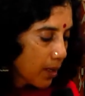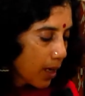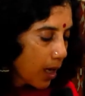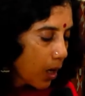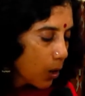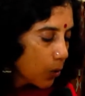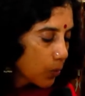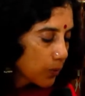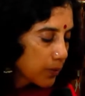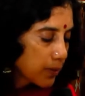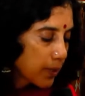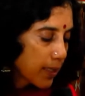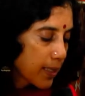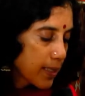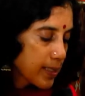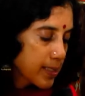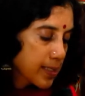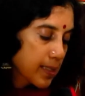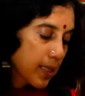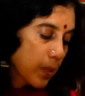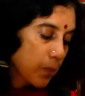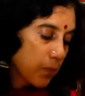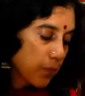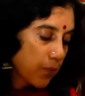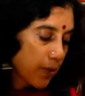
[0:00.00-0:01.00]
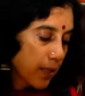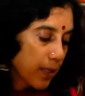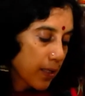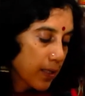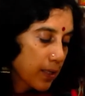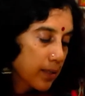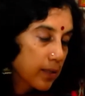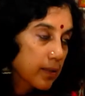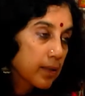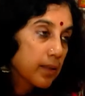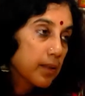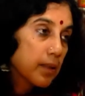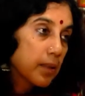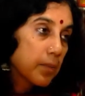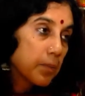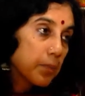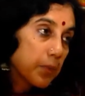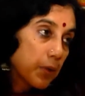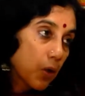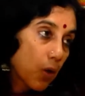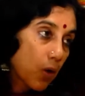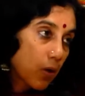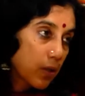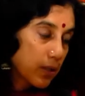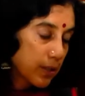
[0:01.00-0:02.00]
out there somewhere
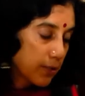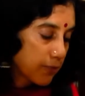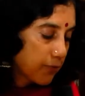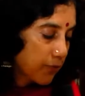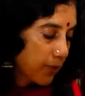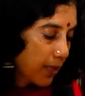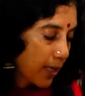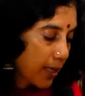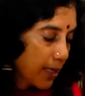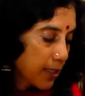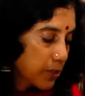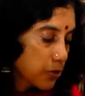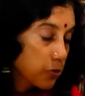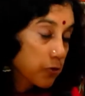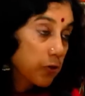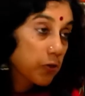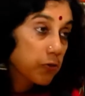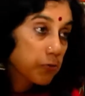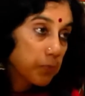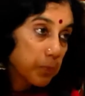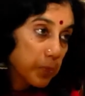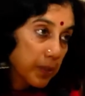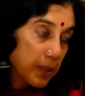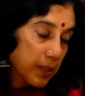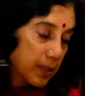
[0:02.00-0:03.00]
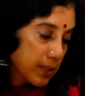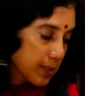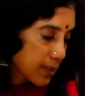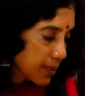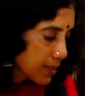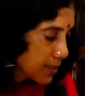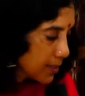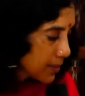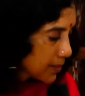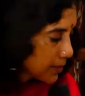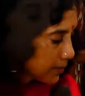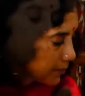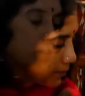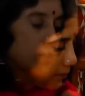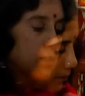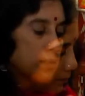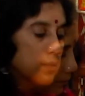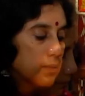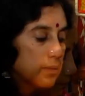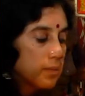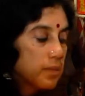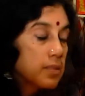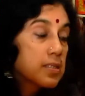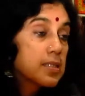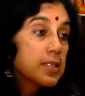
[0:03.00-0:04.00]
beyond the flight of birds.
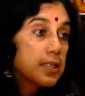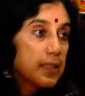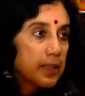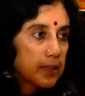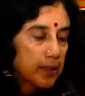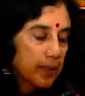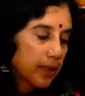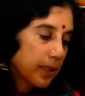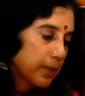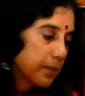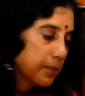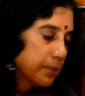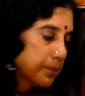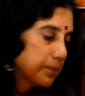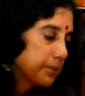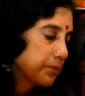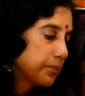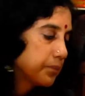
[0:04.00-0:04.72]
Sita.